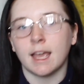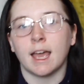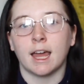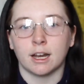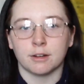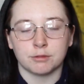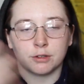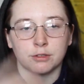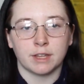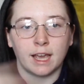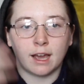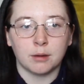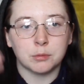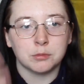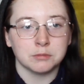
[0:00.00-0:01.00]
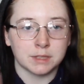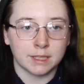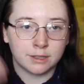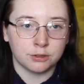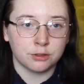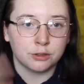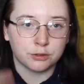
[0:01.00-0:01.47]
and I've got the albums
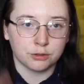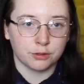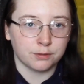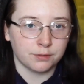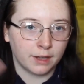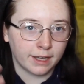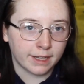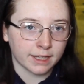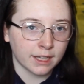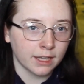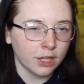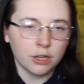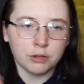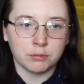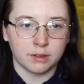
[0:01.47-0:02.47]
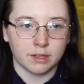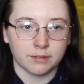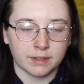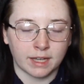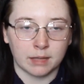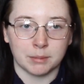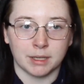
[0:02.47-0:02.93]
in order of like when they've
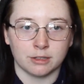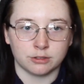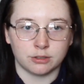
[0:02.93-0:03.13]
came out.